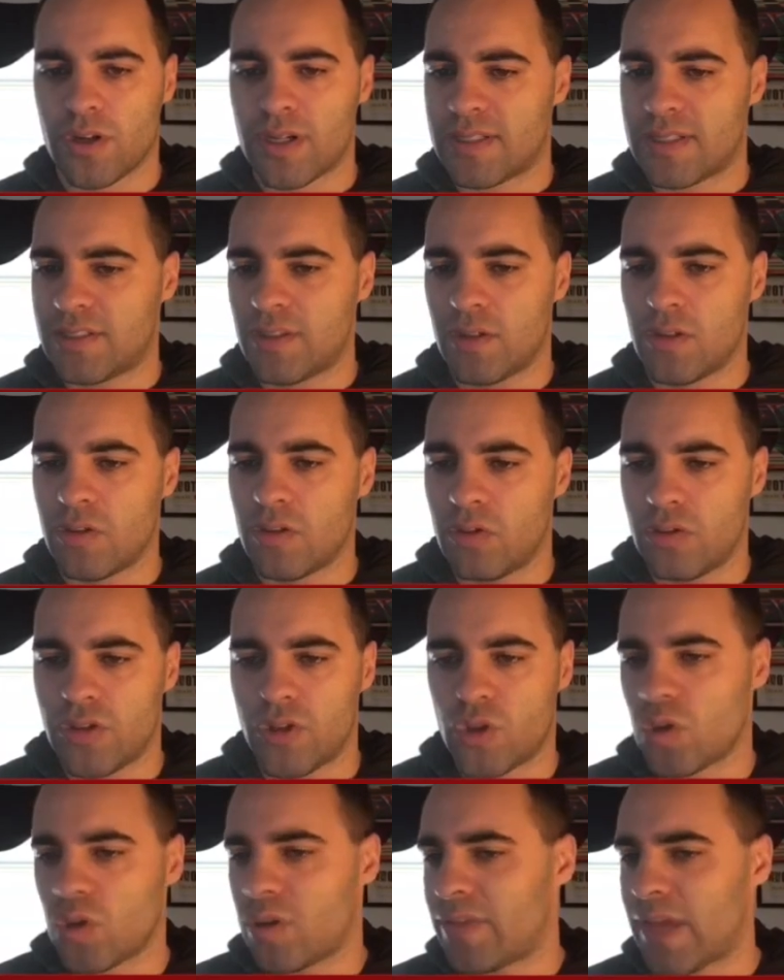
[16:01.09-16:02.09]
going to you
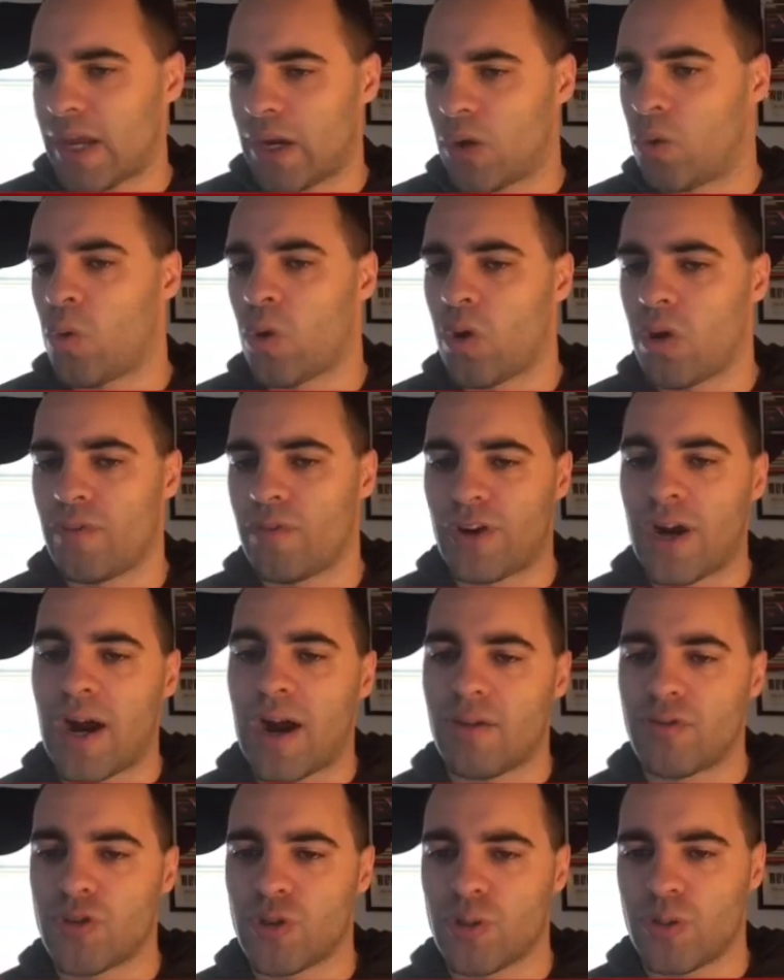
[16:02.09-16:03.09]
still have that core of
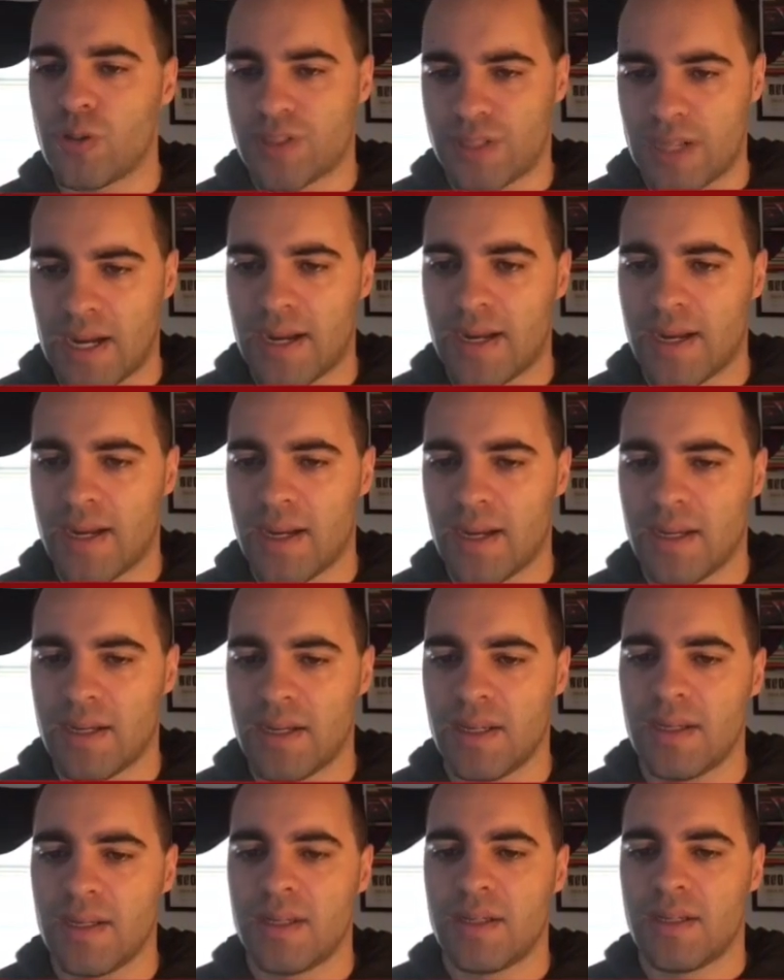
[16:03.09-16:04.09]
Kavu, Scion,